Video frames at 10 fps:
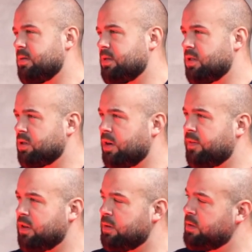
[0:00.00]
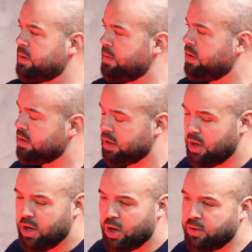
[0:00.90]
him to just go for a club he supports.
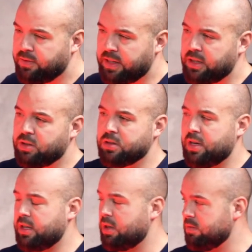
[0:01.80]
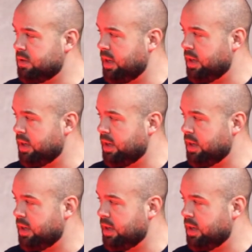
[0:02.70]
Hopefully he does. I don't see